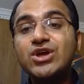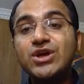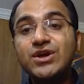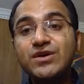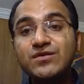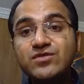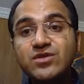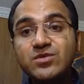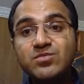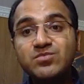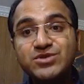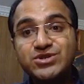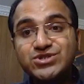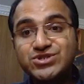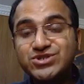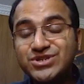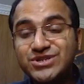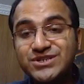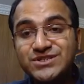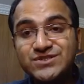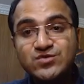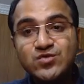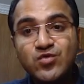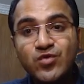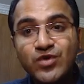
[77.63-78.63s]
If the
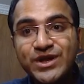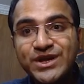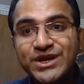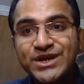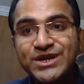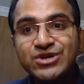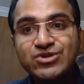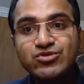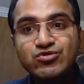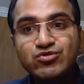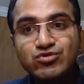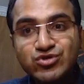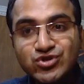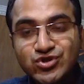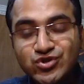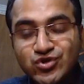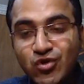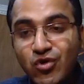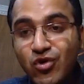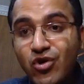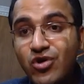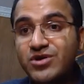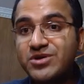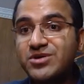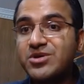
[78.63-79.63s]
patient is going into
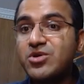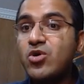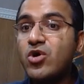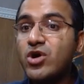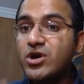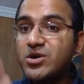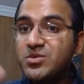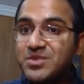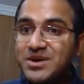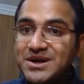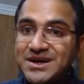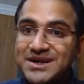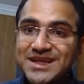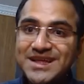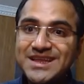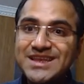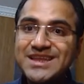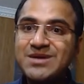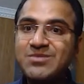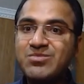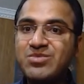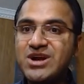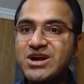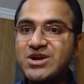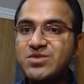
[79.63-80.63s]
shock, not
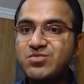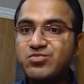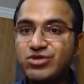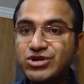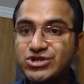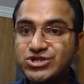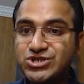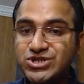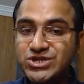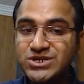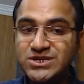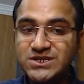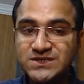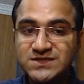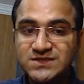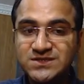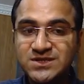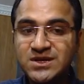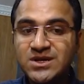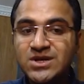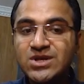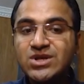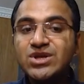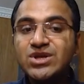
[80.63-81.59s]
maintaining blood pressures,